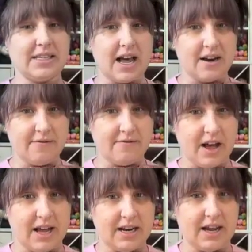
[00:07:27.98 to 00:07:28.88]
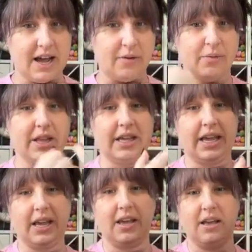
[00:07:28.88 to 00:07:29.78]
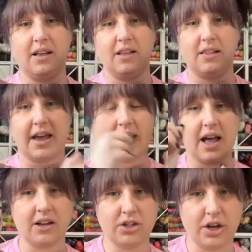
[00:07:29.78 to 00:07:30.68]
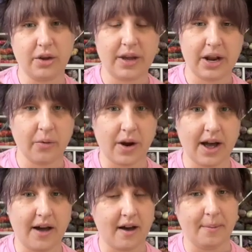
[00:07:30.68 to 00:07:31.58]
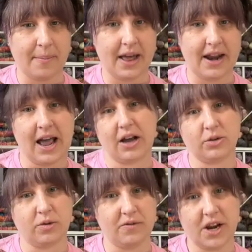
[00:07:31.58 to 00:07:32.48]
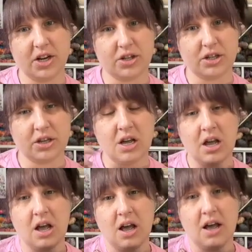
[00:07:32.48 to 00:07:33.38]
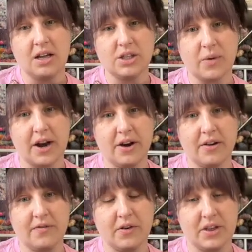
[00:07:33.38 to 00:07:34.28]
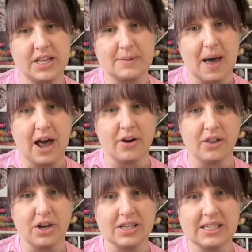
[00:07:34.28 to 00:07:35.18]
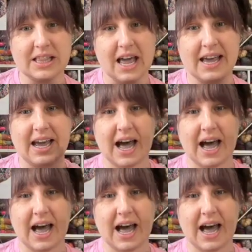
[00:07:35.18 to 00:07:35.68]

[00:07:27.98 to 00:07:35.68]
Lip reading: a ton of fun. I really like, I'll show you here what an actual finished sweater for this pattern looks like.